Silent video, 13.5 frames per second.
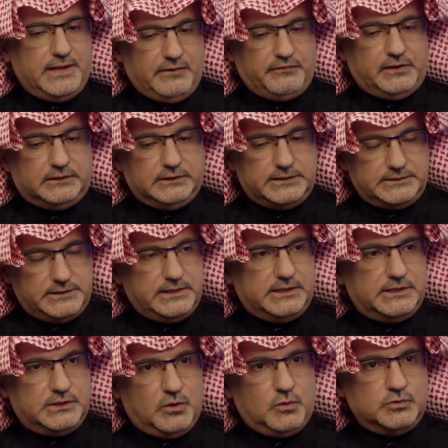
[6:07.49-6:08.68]
definitely
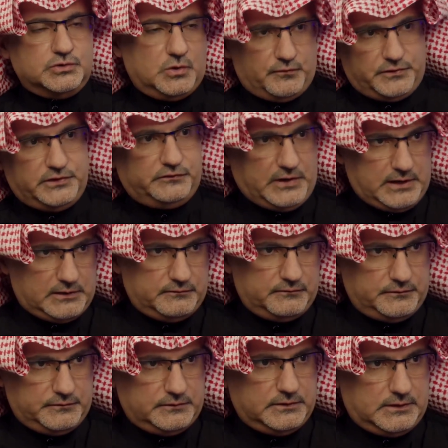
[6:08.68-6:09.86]
taking note of these kind
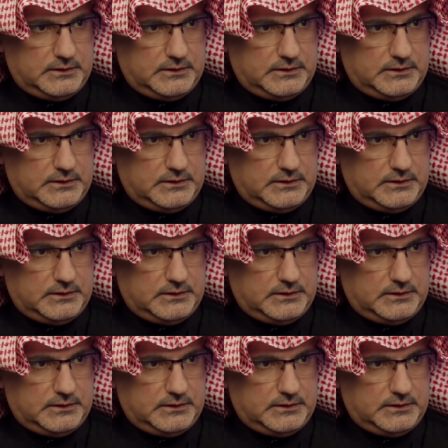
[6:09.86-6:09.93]
of